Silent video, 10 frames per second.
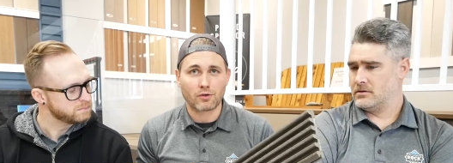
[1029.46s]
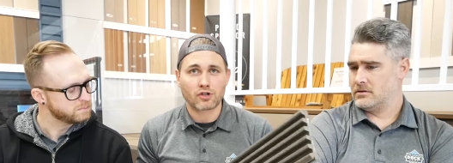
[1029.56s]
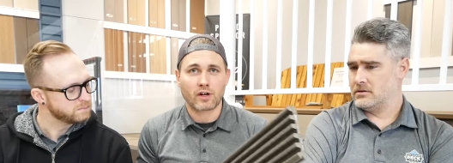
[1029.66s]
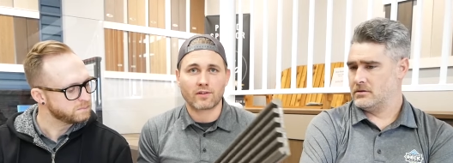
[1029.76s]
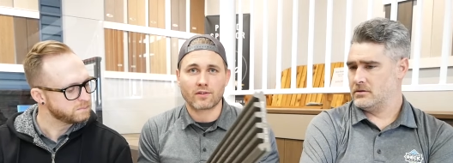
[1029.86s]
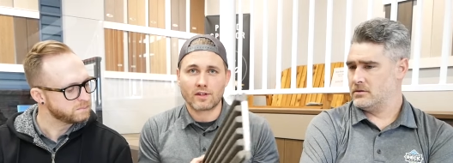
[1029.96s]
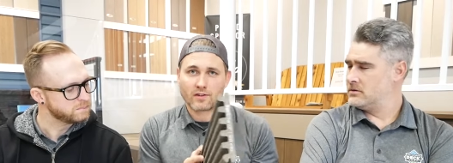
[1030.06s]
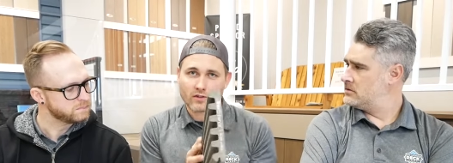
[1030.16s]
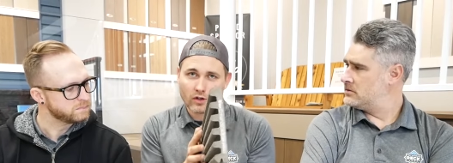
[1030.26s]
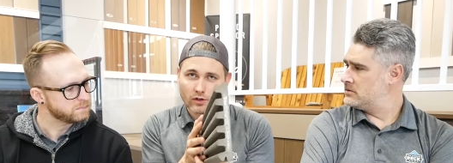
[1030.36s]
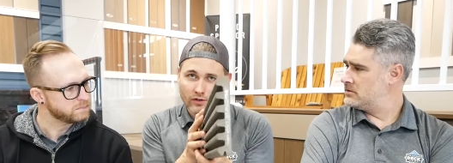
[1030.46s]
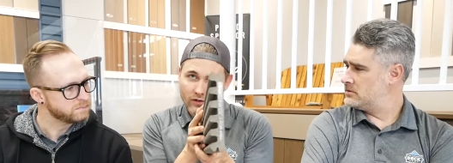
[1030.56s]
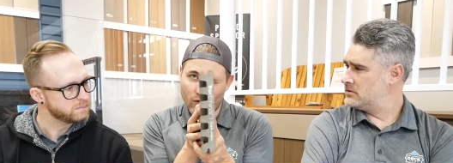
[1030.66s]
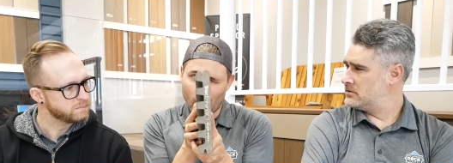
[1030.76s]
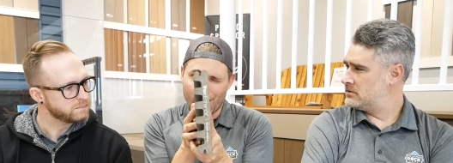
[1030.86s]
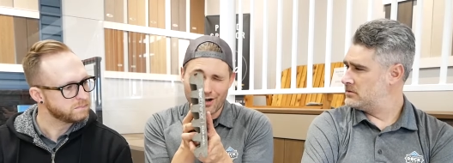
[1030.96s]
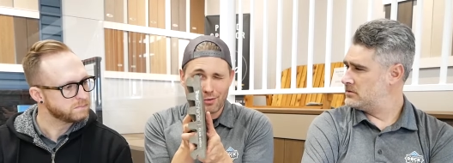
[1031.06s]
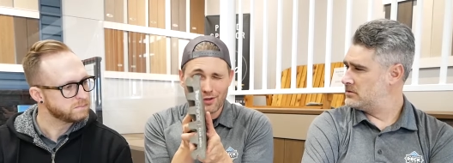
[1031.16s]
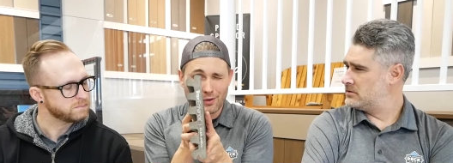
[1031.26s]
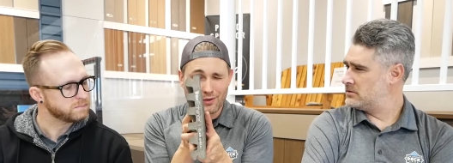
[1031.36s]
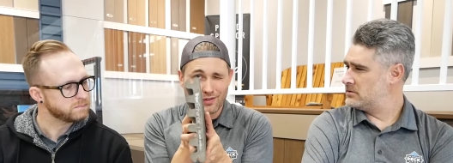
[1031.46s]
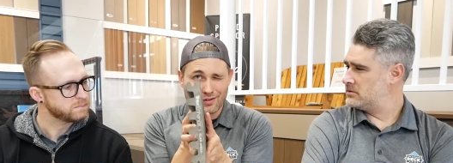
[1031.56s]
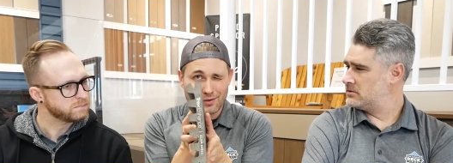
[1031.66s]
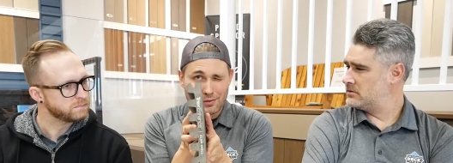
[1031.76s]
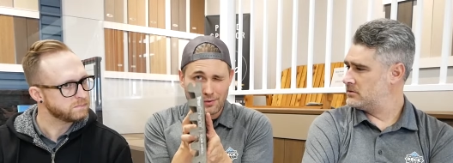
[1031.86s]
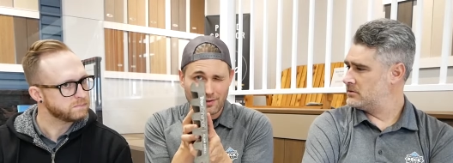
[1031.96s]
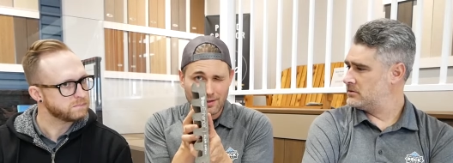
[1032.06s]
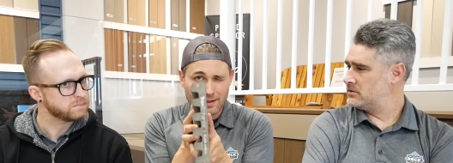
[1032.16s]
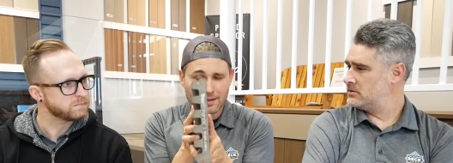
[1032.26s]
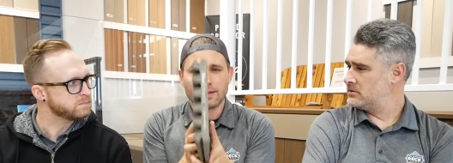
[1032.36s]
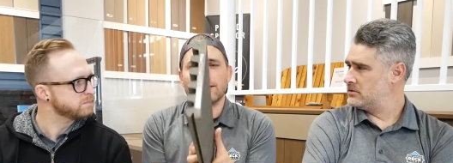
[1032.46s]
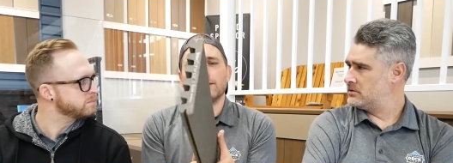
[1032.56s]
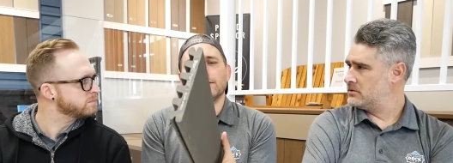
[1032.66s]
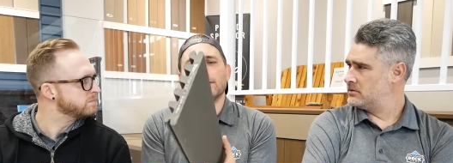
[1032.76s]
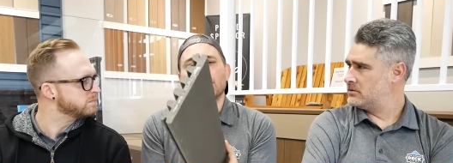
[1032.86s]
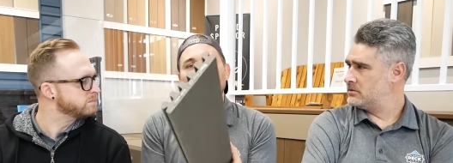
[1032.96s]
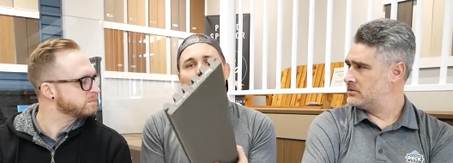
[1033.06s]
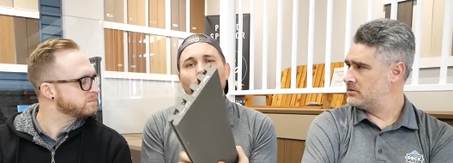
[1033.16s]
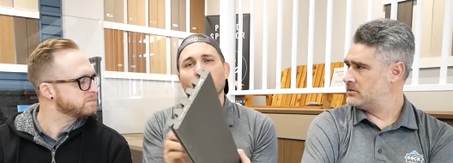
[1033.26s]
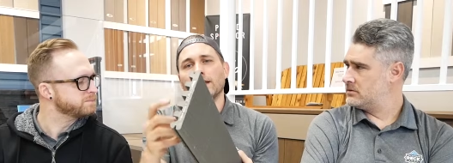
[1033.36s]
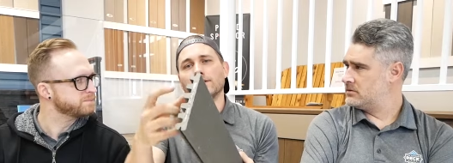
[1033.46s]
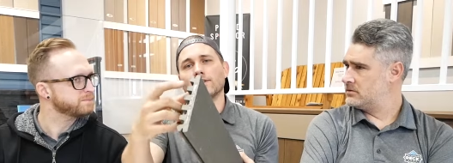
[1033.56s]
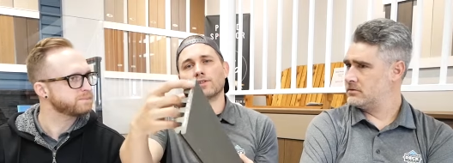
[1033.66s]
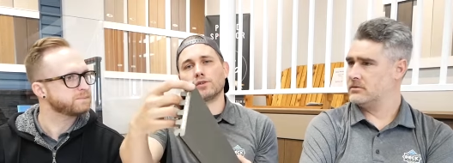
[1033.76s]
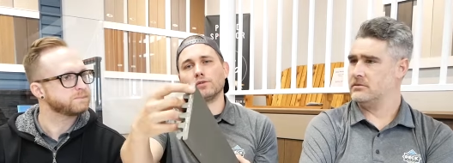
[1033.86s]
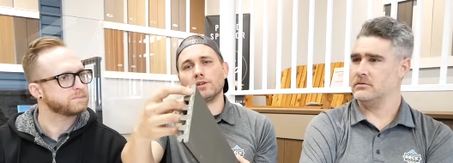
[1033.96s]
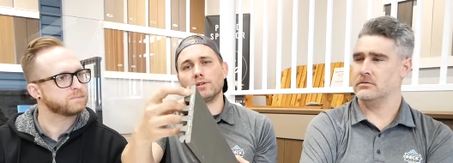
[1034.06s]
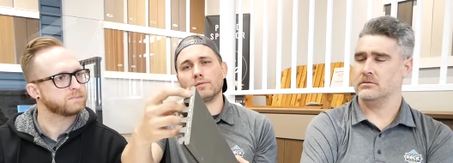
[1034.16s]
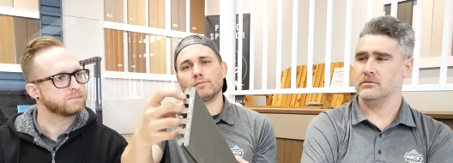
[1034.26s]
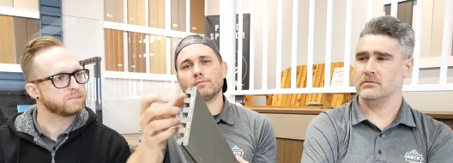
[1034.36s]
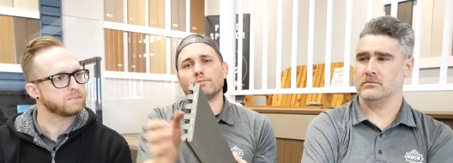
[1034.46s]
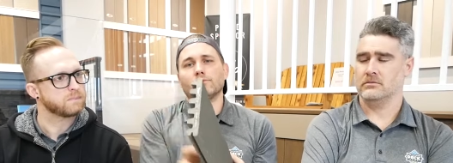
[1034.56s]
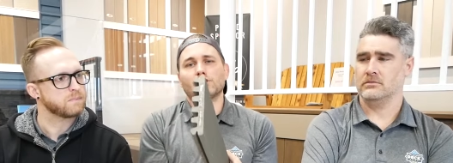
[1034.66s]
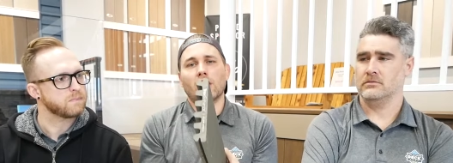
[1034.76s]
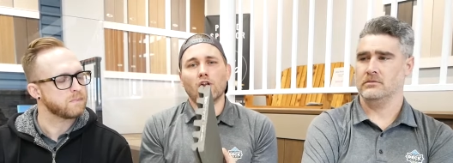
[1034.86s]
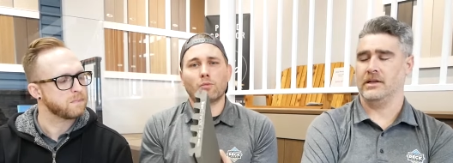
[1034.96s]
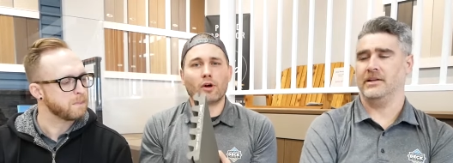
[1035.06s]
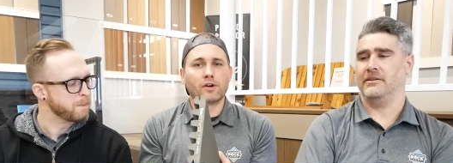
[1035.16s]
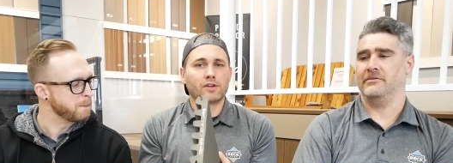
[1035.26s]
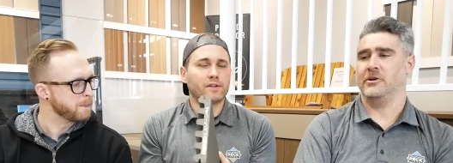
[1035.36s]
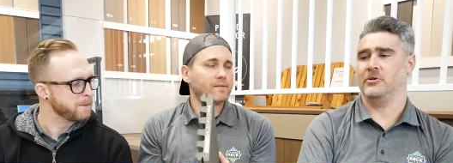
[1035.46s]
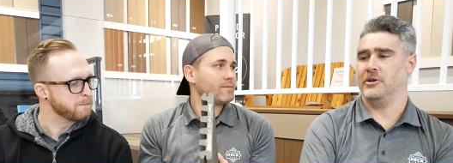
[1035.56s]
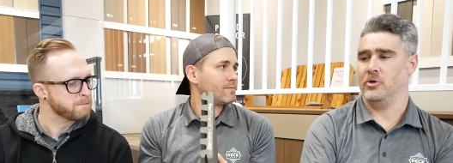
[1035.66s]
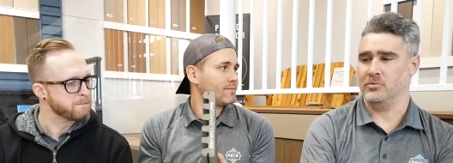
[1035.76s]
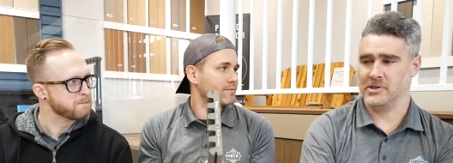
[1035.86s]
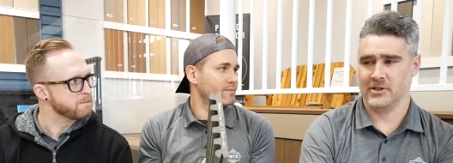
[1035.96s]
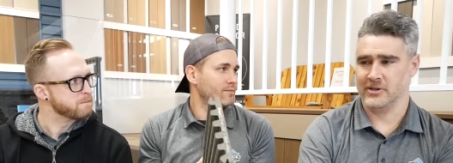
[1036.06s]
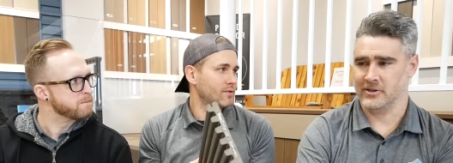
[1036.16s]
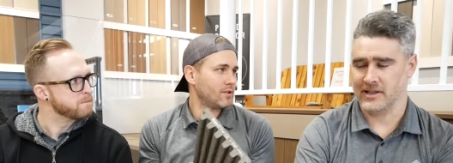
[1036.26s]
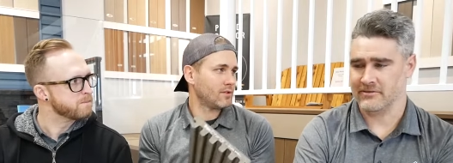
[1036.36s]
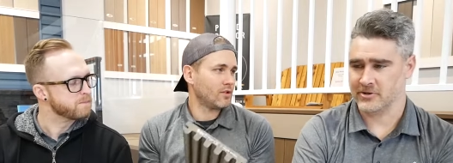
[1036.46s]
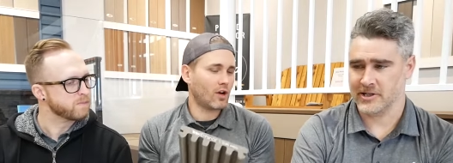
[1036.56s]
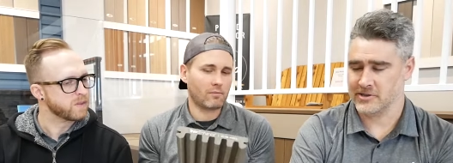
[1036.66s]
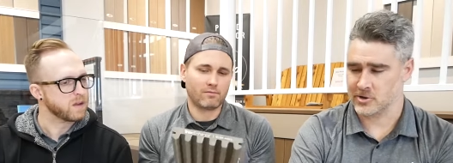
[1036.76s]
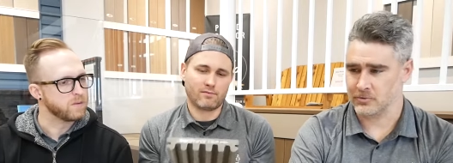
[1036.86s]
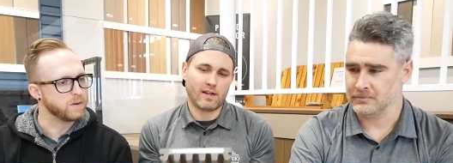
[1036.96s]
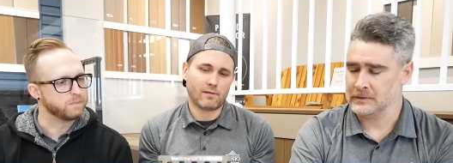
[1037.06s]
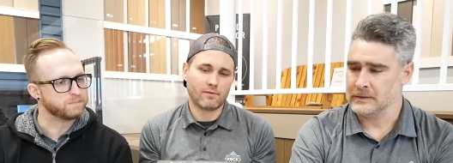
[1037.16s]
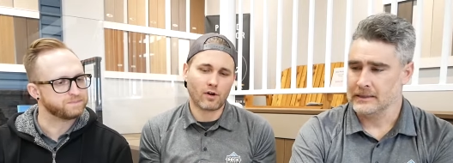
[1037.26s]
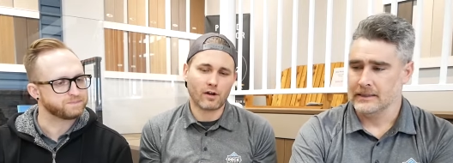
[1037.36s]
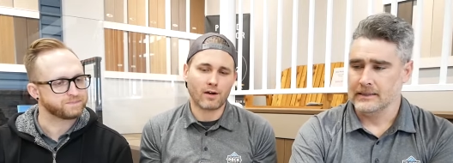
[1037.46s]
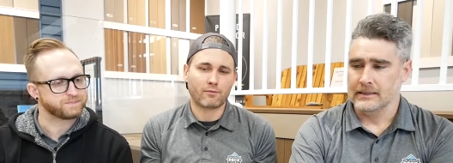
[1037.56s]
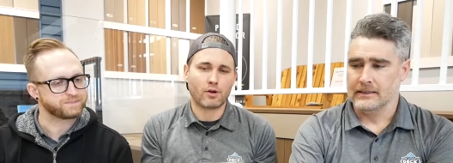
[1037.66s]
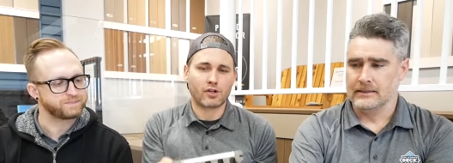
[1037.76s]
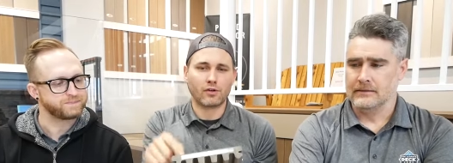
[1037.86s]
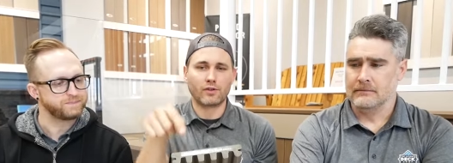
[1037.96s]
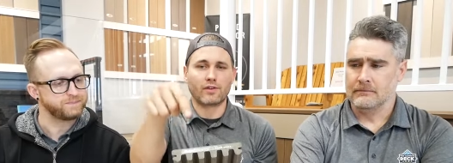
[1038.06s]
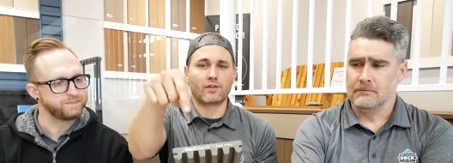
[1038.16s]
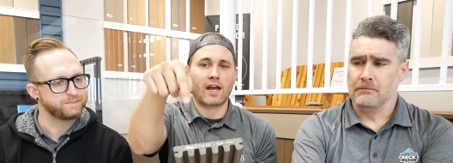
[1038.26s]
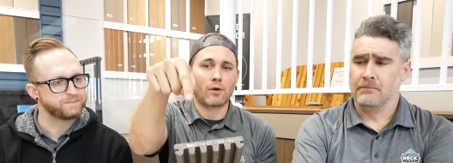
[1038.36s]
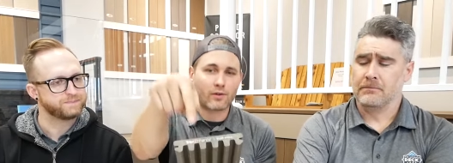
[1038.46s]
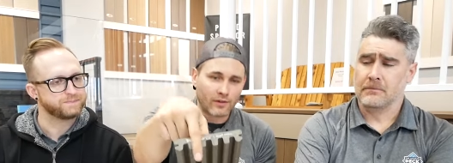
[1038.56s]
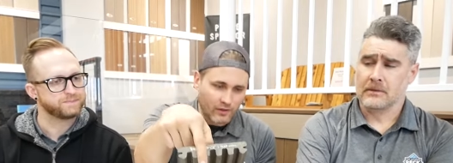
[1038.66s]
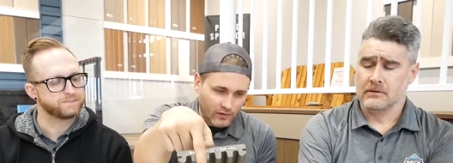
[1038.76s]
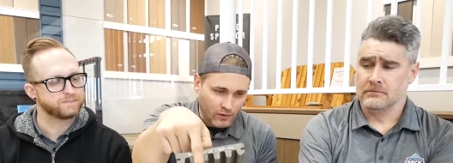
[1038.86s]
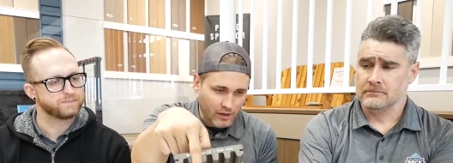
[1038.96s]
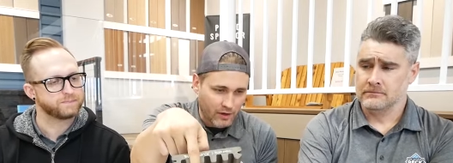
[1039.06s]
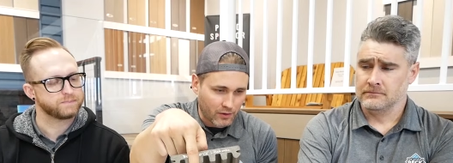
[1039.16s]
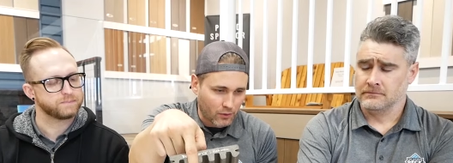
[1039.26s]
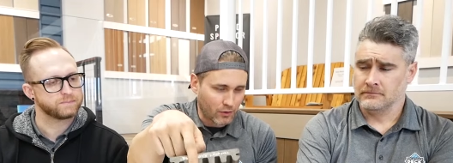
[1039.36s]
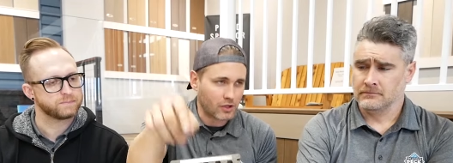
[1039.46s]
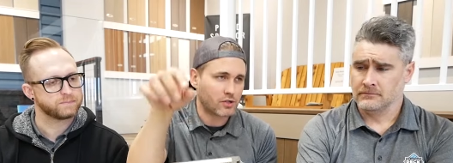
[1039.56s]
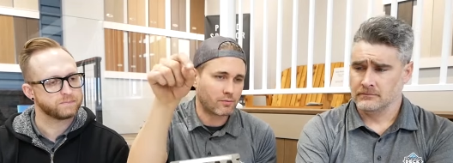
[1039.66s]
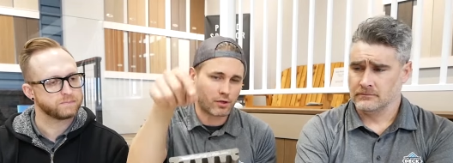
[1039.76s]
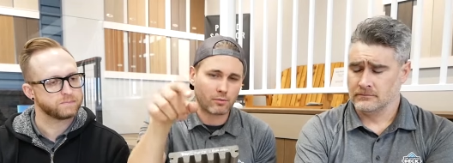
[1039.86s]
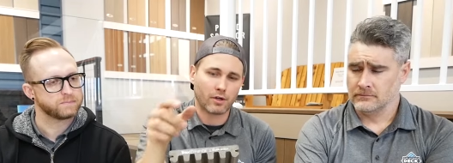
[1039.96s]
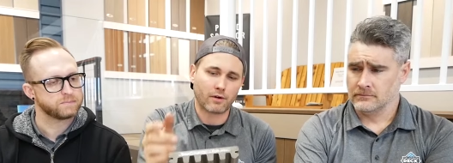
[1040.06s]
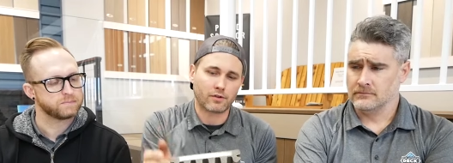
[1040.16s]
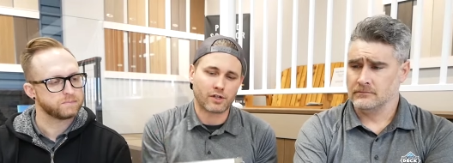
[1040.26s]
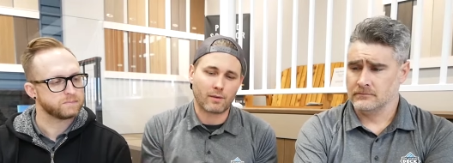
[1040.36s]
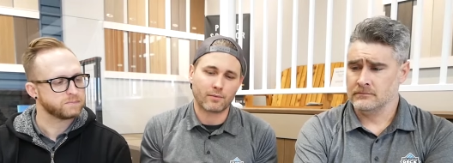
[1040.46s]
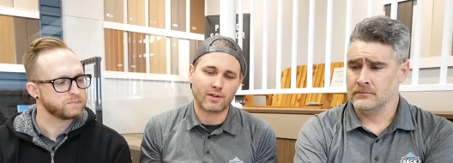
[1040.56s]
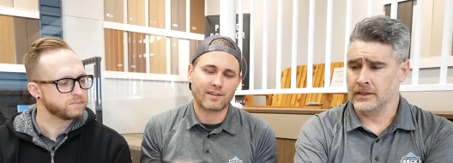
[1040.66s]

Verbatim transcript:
Speaker 1: don't trust the installers to know where to put those screws. You know, you don't want to hit the screw in the shallow yeah, There's
Speaker 2: nearly no material left, right? Not, so yeah,
Speaker 1: not enough material to countersink the screw down a quarter inch and put a plug over top. So